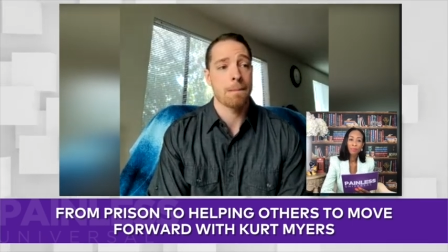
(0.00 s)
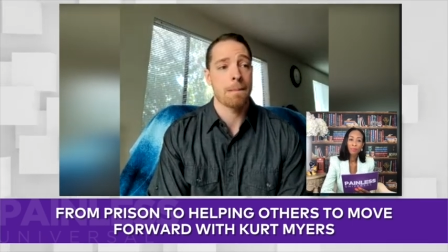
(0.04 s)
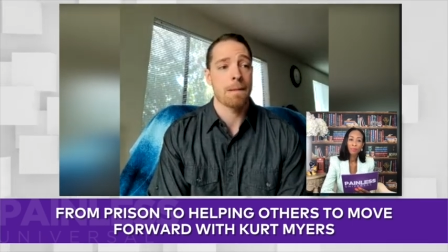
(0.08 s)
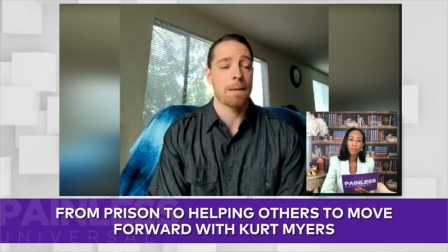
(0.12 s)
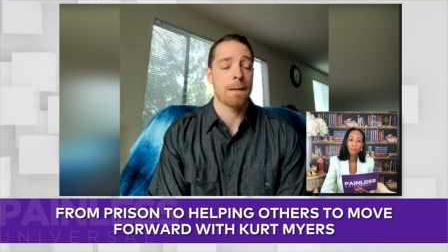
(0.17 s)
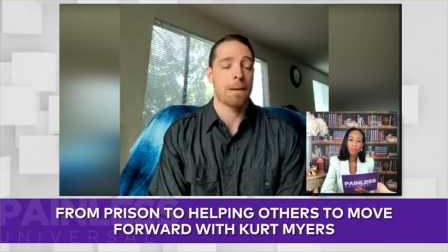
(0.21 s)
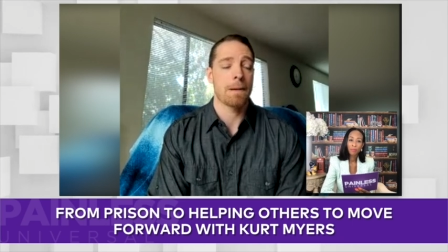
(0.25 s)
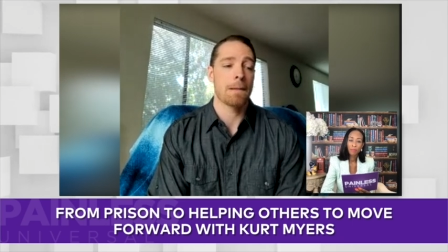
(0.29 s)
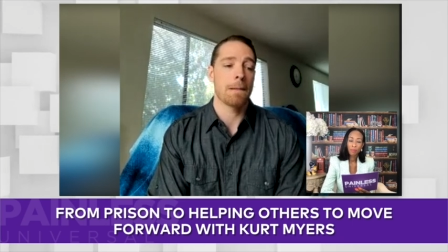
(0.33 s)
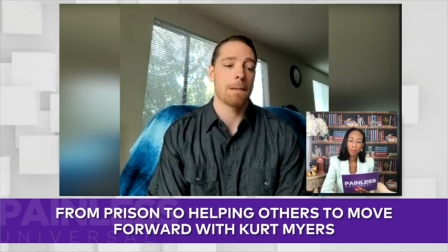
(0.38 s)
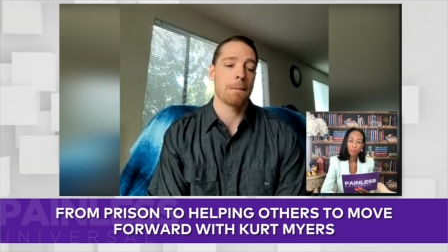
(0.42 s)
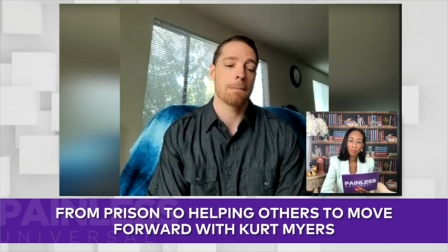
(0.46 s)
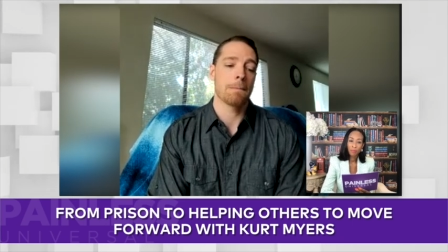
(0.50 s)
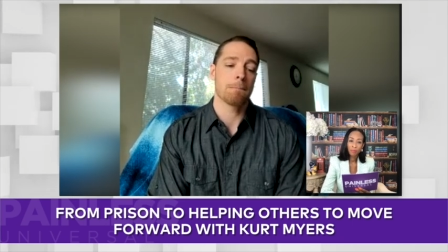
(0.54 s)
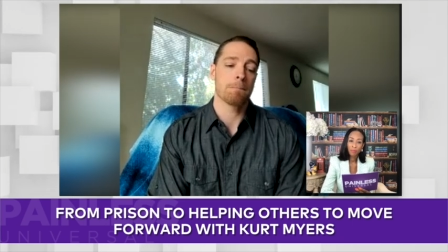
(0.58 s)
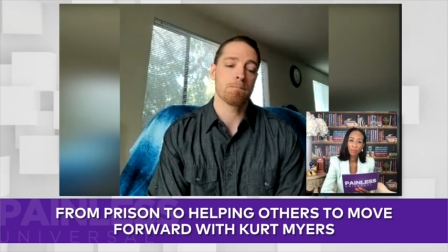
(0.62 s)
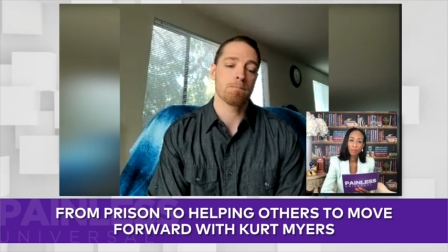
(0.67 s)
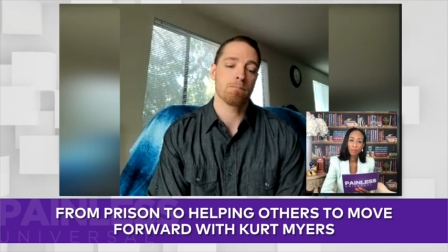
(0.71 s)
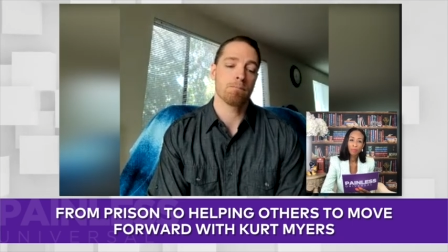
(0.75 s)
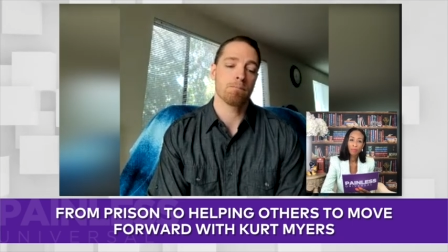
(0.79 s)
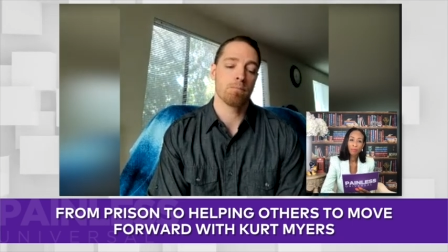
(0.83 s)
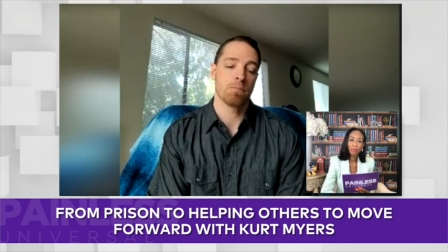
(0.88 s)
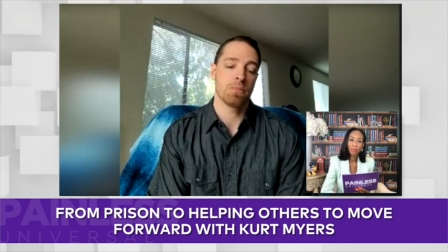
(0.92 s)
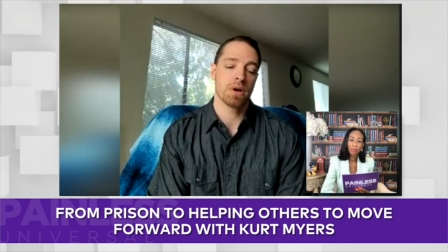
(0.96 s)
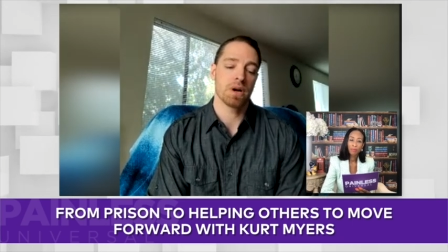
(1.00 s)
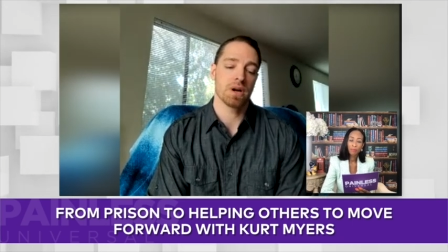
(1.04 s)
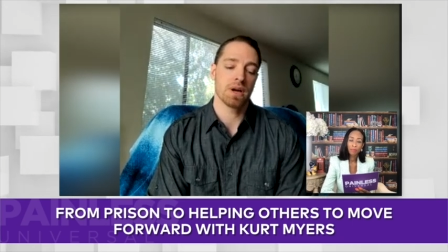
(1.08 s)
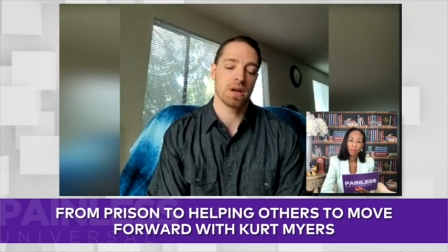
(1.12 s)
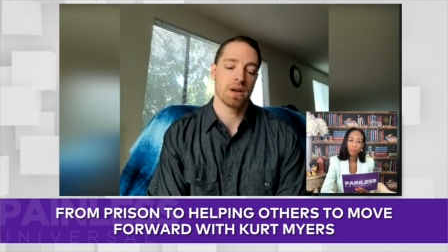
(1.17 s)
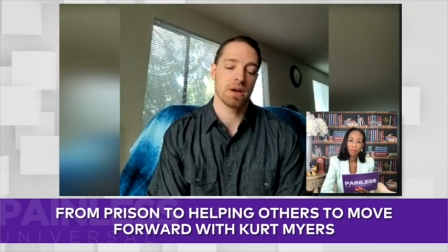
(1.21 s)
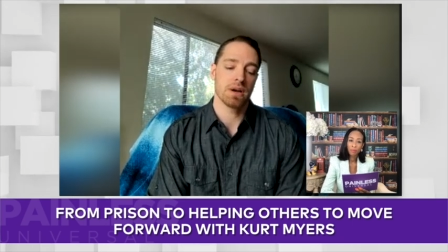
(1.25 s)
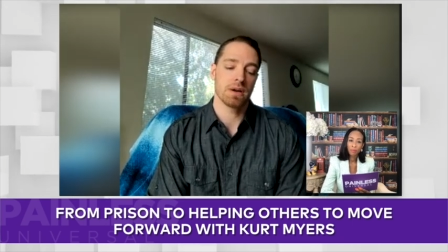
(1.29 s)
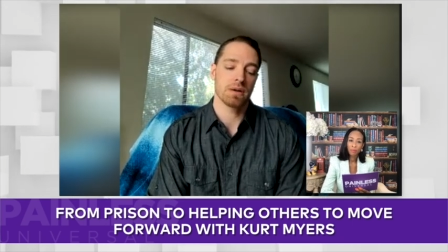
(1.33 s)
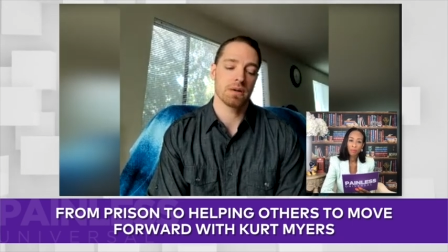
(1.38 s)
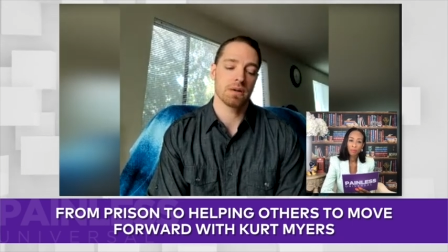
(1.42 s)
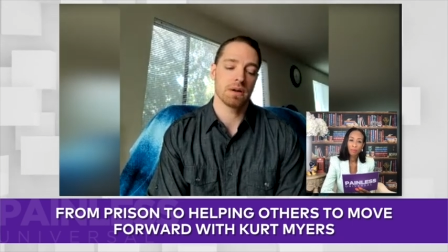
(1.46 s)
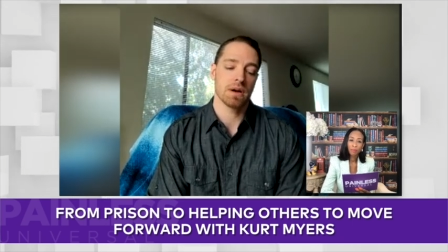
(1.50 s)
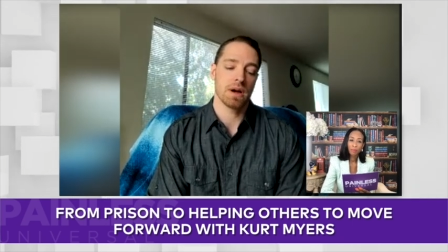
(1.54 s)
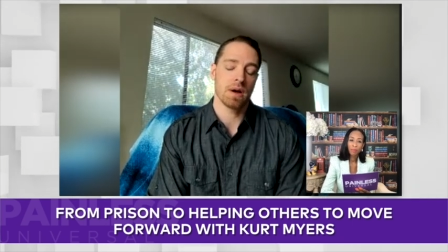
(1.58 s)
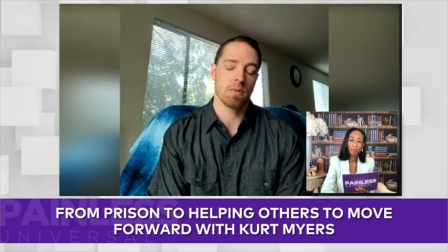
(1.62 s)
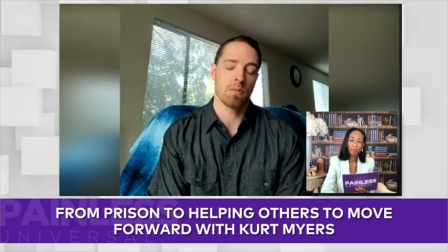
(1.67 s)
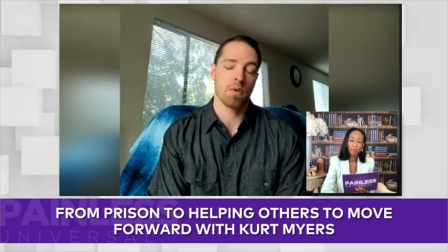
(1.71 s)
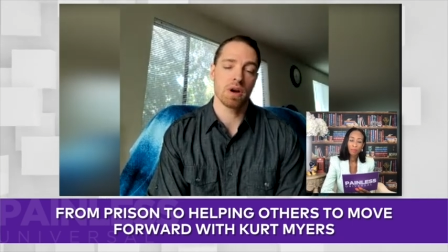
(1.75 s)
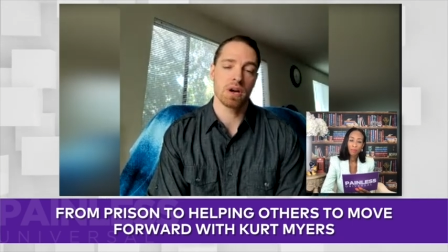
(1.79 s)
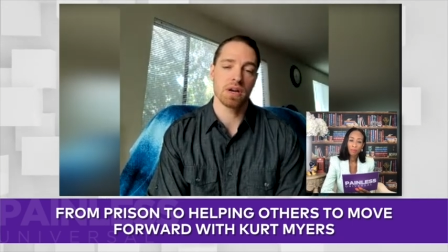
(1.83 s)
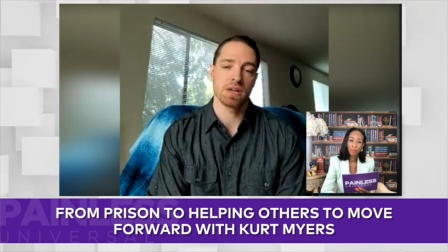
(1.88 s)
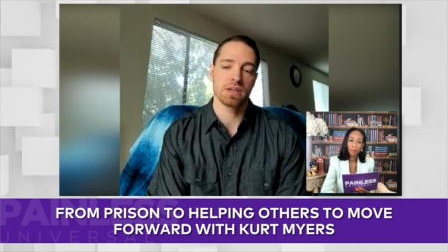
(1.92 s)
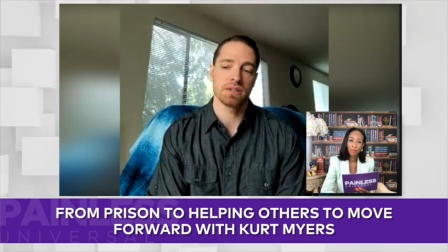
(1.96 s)
Um, but I
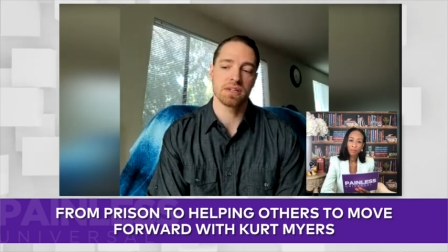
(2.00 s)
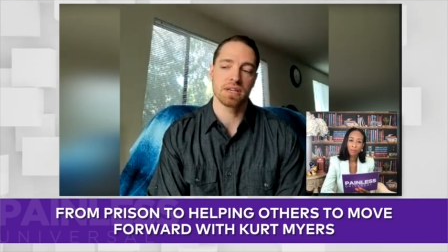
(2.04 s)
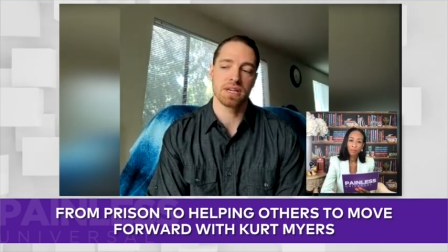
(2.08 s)
wanted